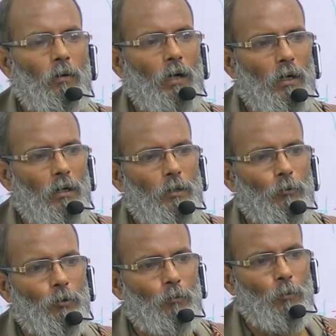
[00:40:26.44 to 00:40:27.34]
lateral
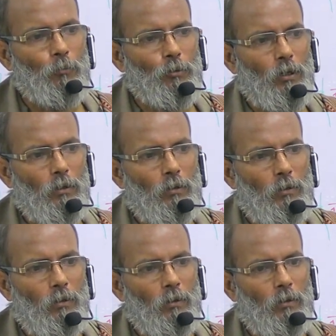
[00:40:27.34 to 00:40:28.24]
cuneiform to the
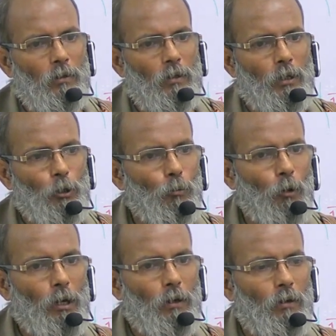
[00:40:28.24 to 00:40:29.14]

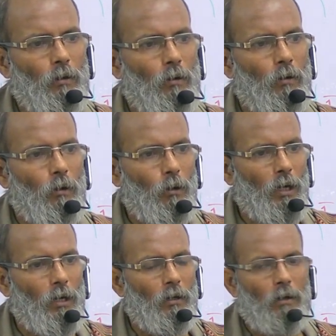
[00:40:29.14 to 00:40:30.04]
cuboid.
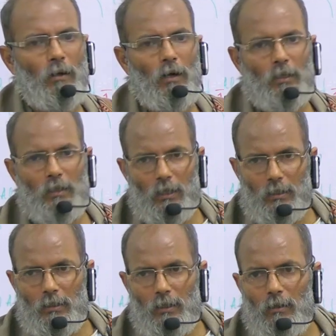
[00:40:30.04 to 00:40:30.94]
Alright. And there
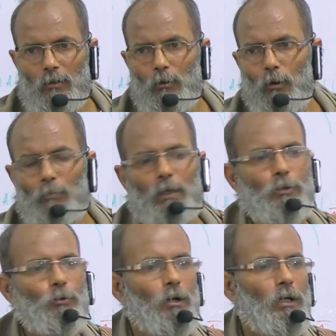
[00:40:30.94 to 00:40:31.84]
is a
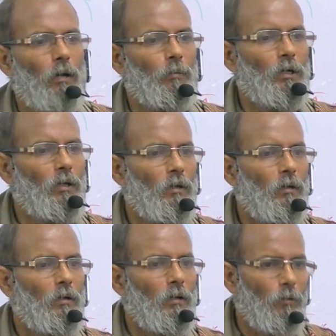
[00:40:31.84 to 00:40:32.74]
complex joint cavity
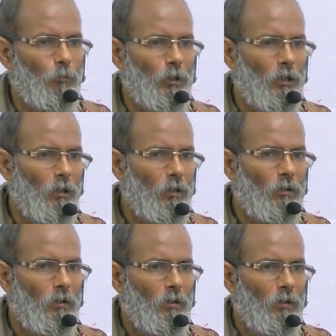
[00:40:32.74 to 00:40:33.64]
including the
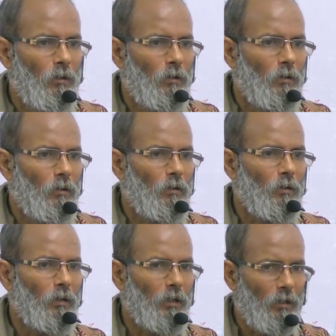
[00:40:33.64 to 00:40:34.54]

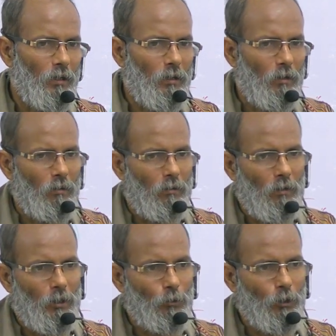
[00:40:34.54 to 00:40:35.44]

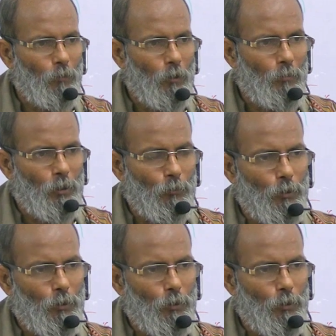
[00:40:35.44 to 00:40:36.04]
intercuneiform,